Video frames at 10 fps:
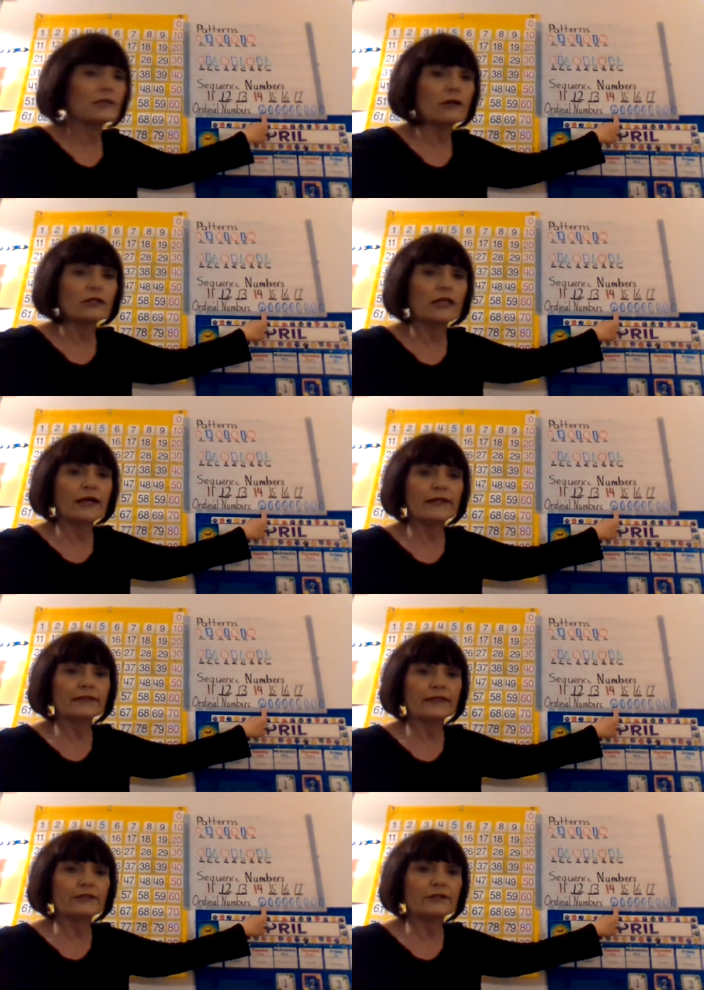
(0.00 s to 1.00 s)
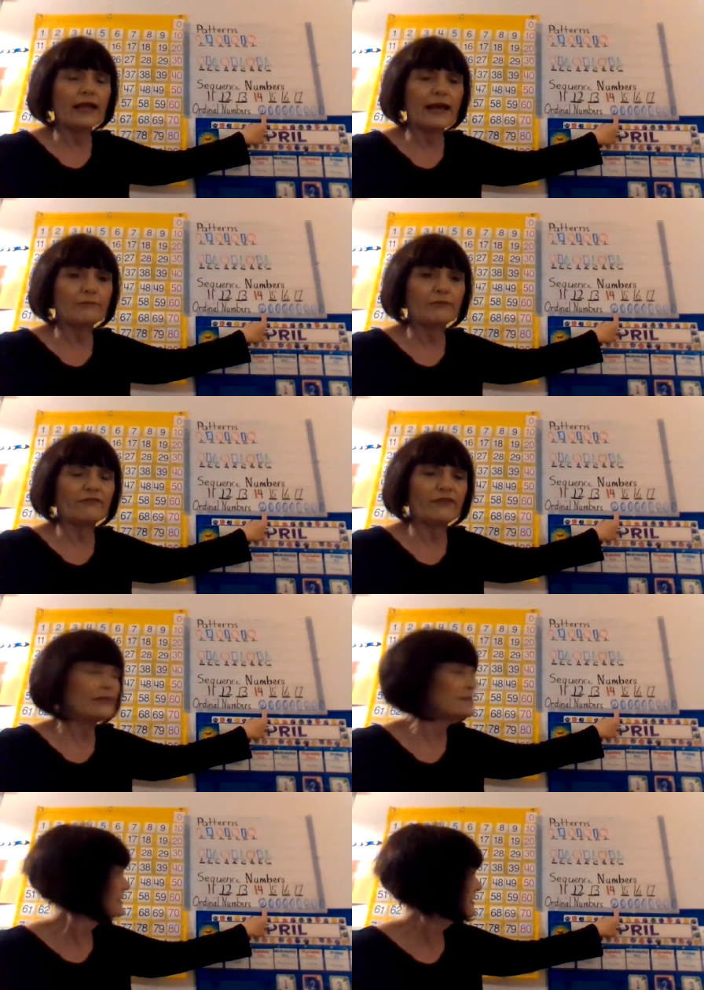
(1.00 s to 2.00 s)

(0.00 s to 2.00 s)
our line leader, happy face.